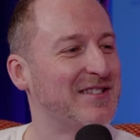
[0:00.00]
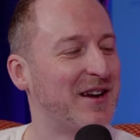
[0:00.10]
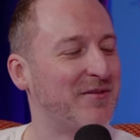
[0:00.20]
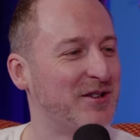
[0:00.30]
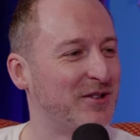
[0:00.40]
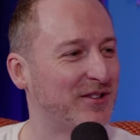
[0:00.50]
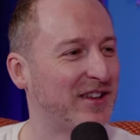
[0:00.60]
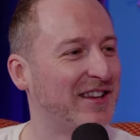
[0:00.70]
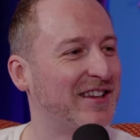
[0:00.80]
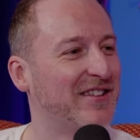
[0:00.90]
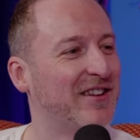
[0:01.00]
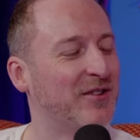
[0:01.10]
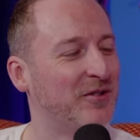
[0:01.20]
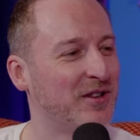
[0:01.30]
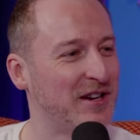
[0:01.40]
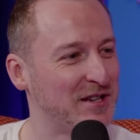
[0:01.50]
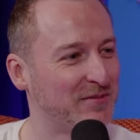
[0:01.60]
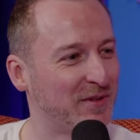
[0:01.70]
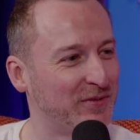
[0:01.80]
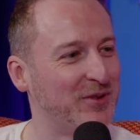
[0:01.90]
Is that what you're thinking? That the only
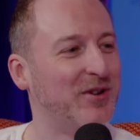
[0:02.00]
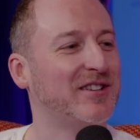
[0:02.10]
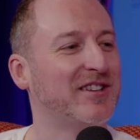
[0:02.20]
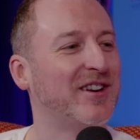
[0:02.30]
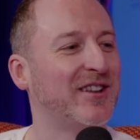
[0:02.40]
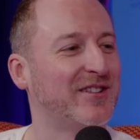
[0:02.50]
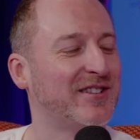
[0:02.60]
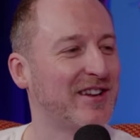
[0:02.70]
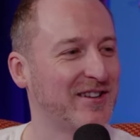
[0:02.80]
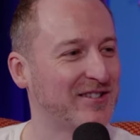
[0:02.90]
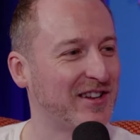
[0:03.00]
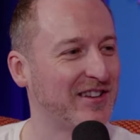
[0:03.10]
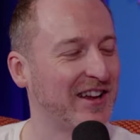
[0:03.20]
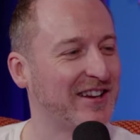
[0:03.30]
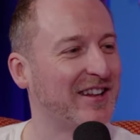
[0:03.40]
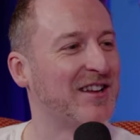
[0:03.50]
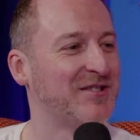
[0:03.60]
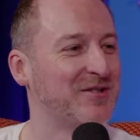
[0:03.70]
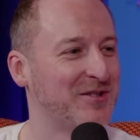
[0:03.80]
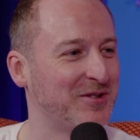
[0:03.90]
reason we've not had another terrorist attack in
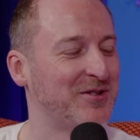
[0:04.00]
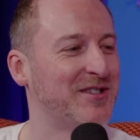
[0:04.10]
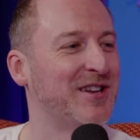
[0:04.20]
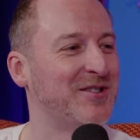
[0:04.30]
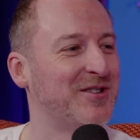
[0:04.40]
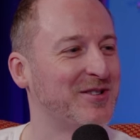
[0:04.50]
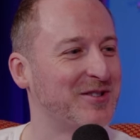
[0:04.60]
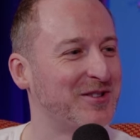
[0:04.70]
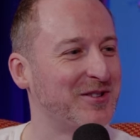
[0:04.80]
Glasgow is because they introduced the